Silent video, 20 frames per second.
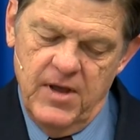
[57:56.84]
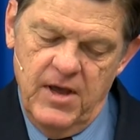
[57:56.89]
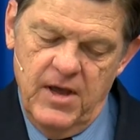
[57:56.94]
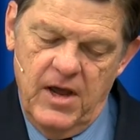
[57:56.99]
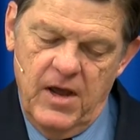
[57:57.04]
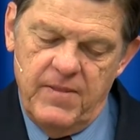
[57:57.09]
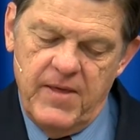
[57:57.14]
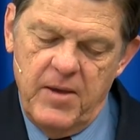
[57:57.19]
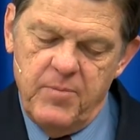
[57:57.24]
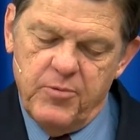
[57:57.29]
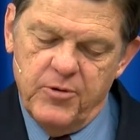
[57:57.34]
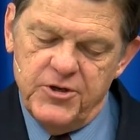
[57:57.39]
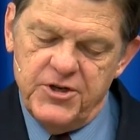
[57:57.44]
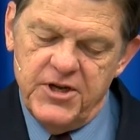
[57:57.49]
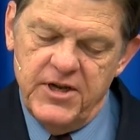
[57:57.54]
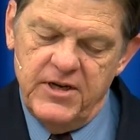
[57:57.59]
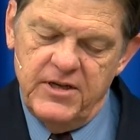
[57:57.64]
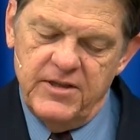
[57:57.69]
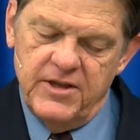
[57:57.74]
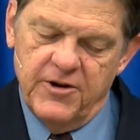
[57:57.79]
and they
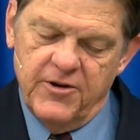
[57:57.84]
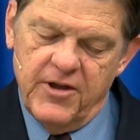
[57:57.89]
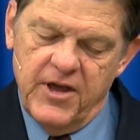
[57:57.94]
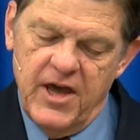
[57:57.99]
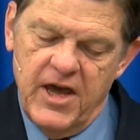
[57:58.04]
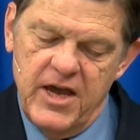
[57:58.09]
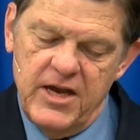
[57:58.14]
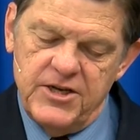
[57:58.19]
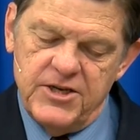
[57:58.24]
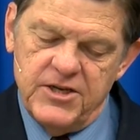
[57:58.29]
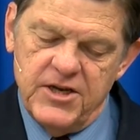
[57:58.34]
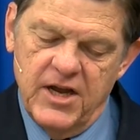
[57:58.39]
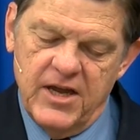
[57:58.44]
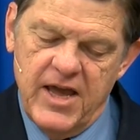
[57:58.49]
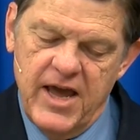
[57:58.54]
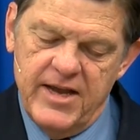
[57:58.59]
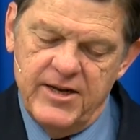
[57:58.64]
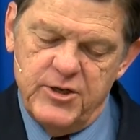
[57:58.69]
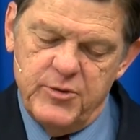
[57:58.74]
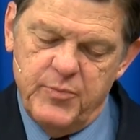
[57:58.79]
presented their case
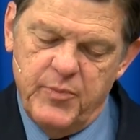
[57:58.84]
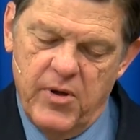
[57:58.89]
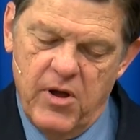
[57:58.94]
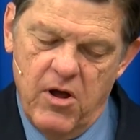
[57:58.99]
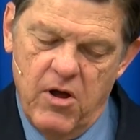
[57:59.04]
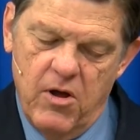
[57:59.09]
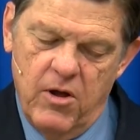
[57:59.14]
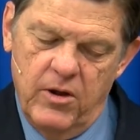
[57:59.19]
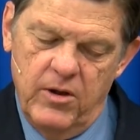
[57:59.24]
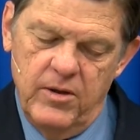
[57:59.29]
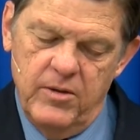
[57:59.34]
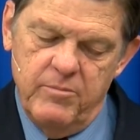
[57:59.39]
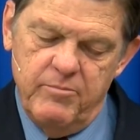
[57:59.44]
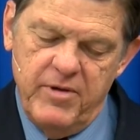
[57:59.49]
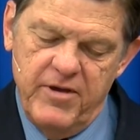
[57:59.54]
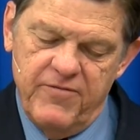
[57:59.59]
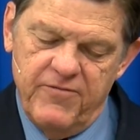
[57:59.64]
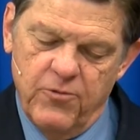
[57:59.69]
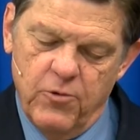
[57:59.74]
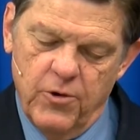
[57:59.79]
against Paul
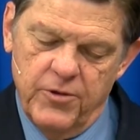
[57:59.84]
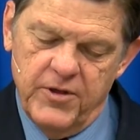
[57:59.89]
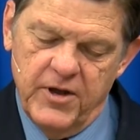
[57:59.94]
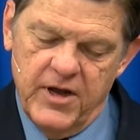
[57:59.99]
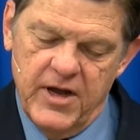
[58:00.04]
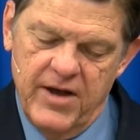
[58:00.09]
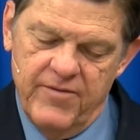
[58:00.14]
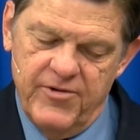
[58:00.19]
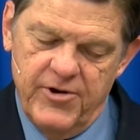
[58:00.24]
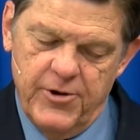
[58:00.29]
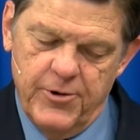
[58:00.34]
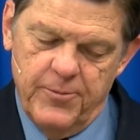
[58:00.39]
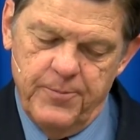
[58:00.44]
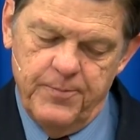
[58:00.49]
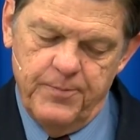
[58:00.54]
before the governor.